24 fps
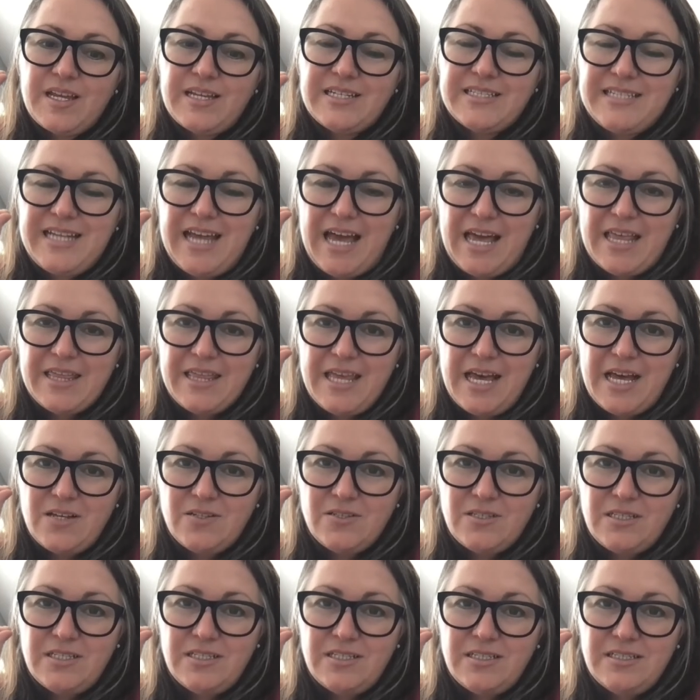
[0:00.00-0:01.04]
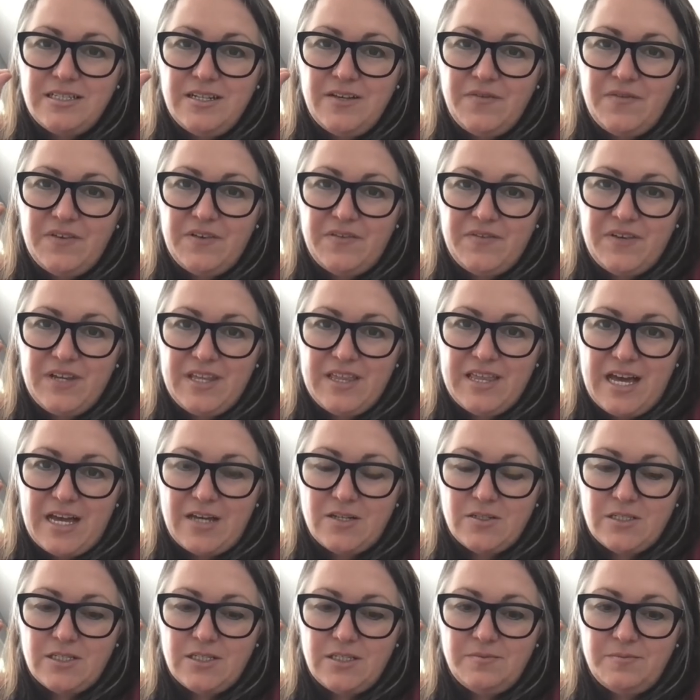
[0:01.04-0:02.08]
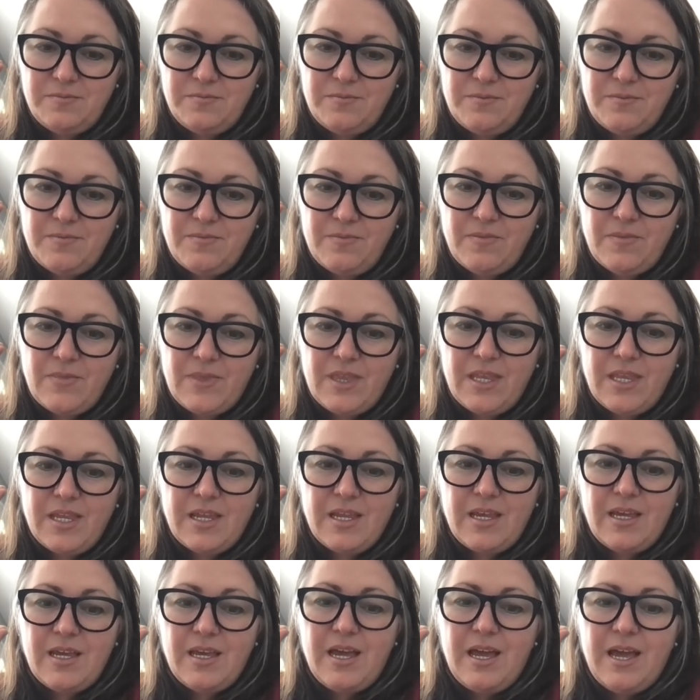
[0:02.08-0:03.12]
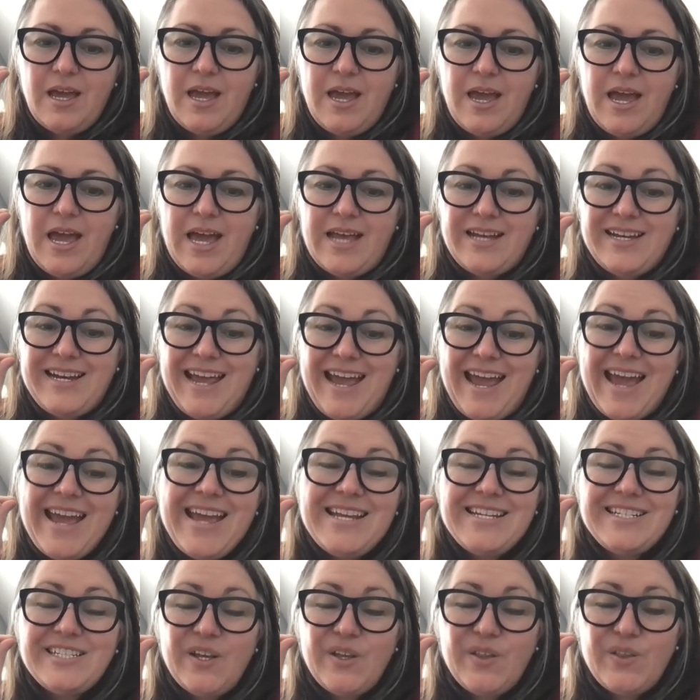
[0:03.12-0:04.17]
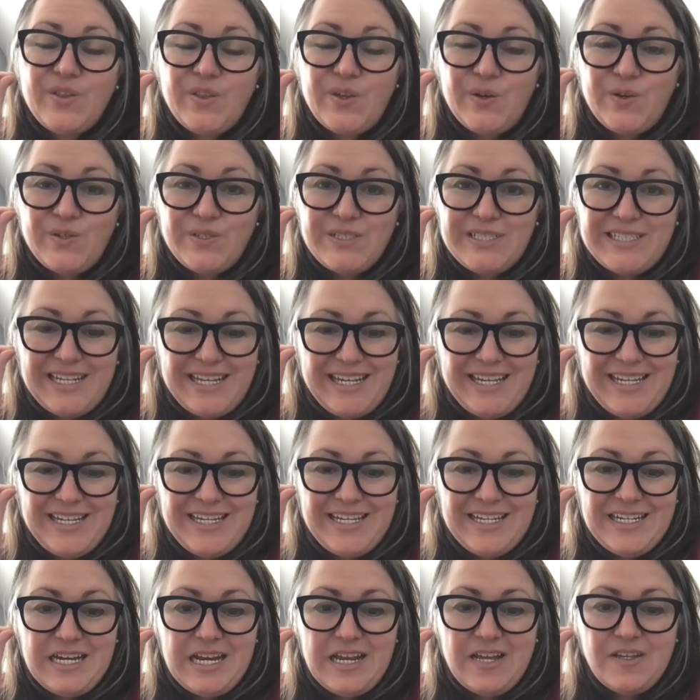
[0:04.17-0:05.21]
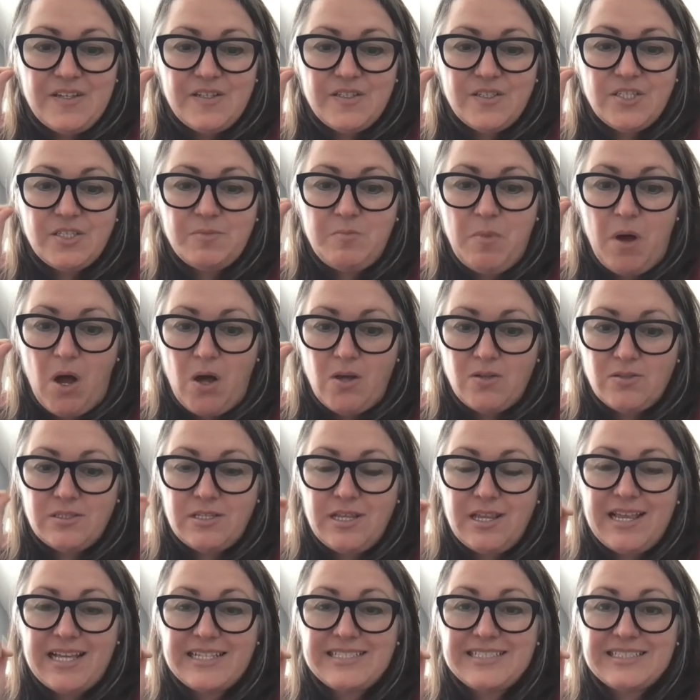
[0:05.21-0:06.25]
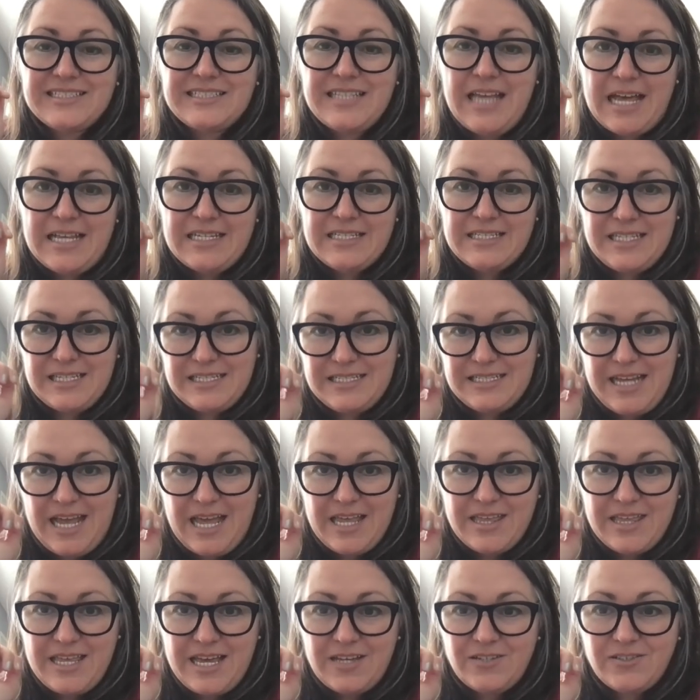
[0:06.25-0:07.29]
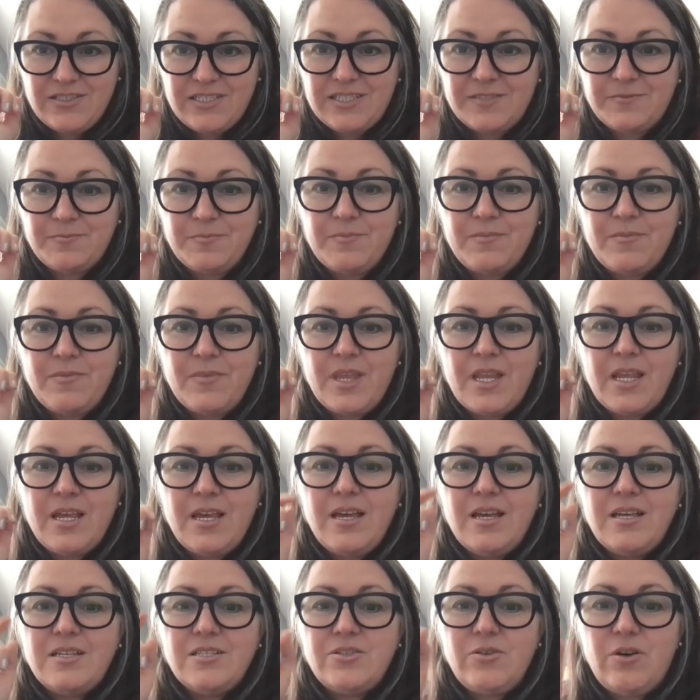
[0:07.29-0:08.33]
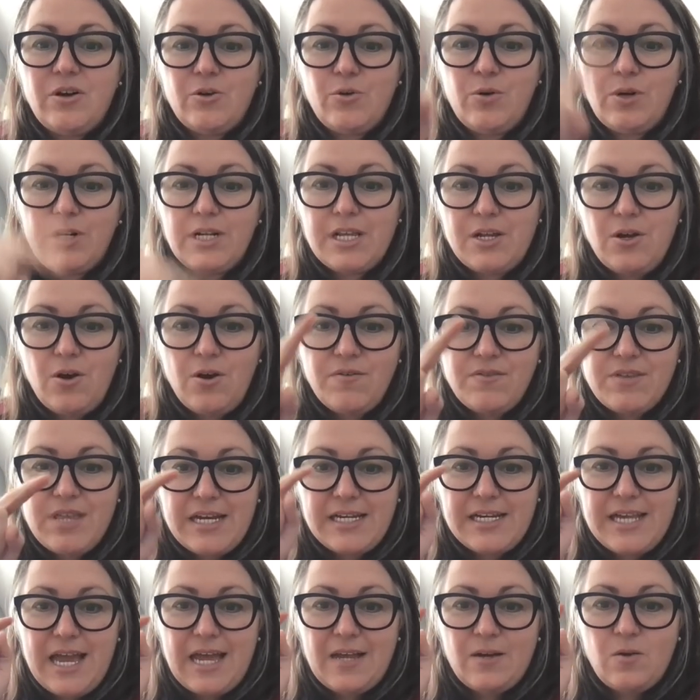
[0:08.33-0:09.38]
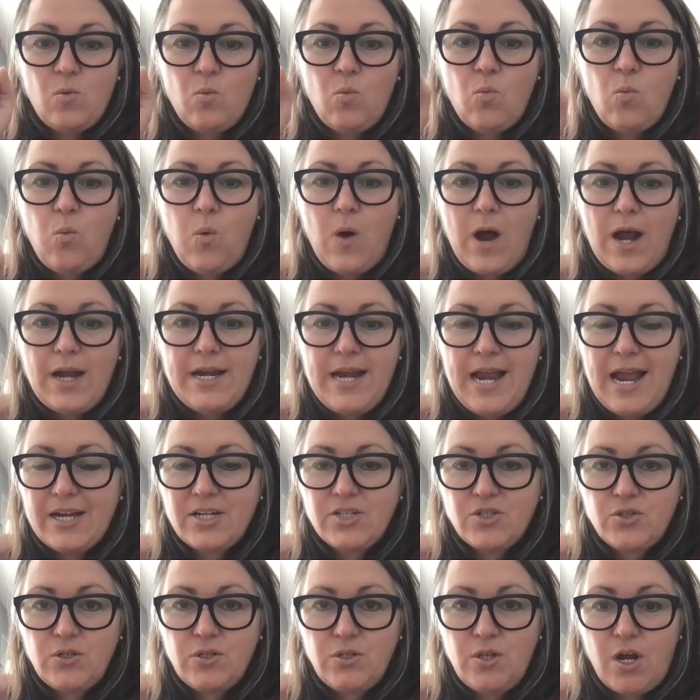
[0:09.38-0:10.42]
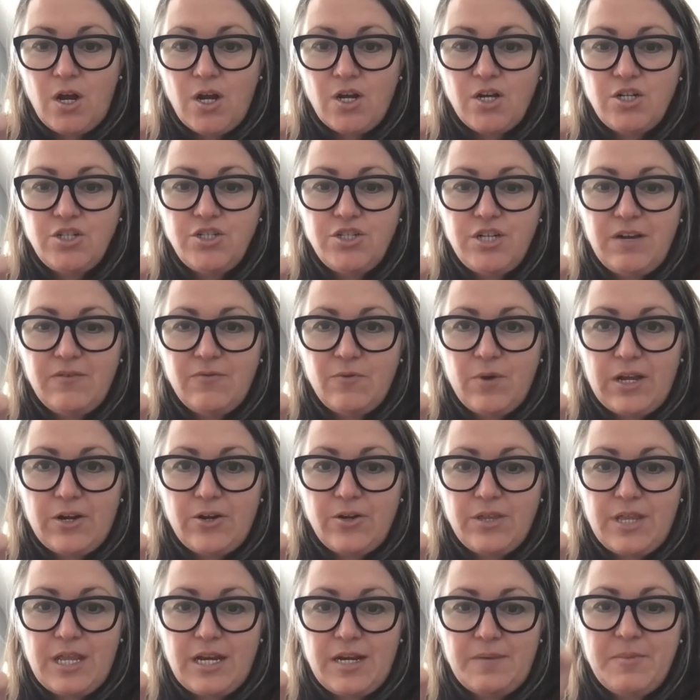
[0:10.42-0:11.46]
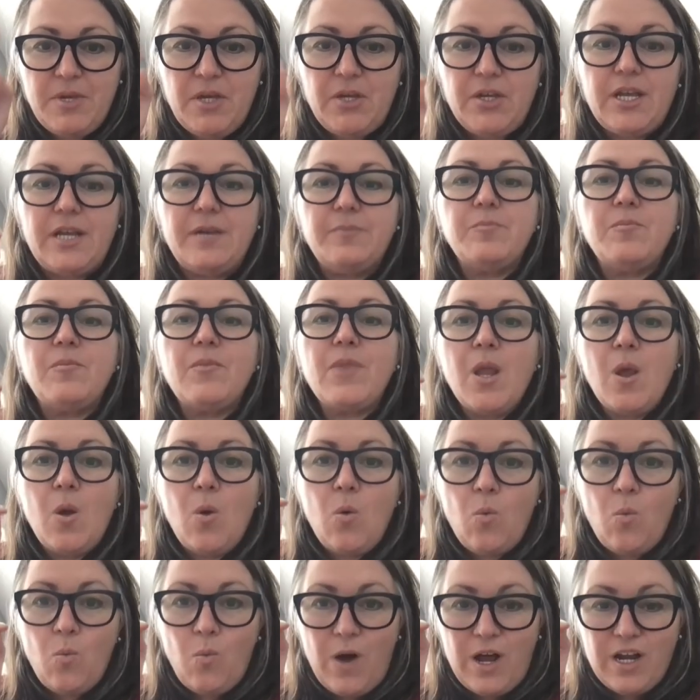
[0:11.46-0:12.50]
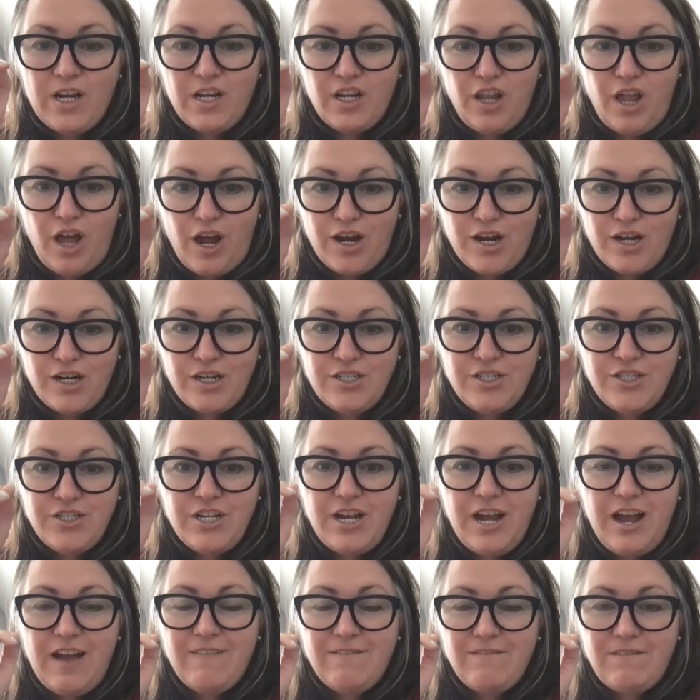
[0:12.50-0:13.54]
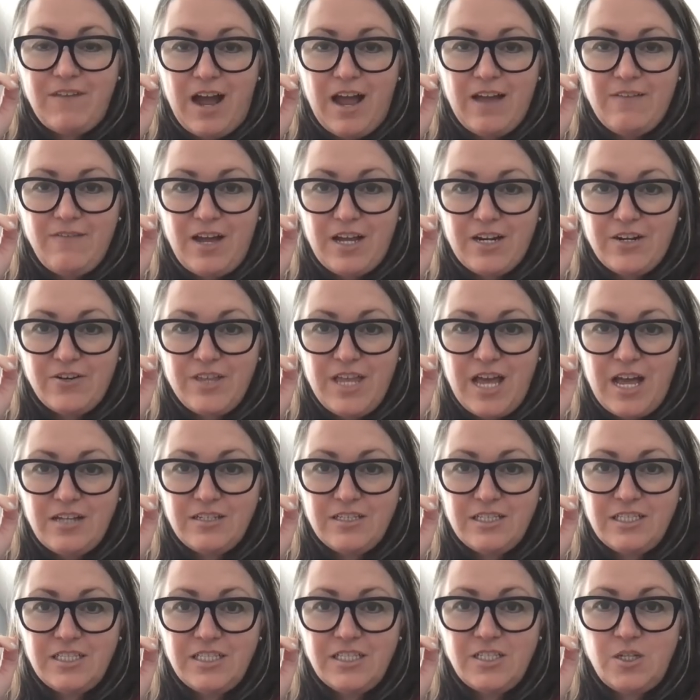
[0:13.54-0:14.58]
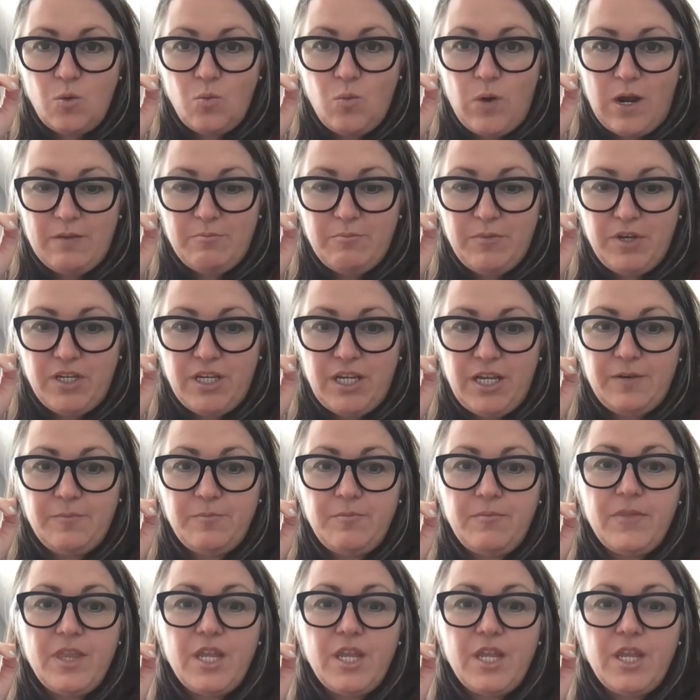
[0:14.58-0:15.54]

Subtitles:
10,000 to 50,000, and 8 to 13 smalls. That's less than 10,000. So I'll quickly go over that again. One extra large of greater than 1 million. One large of 500,000 to 1 million.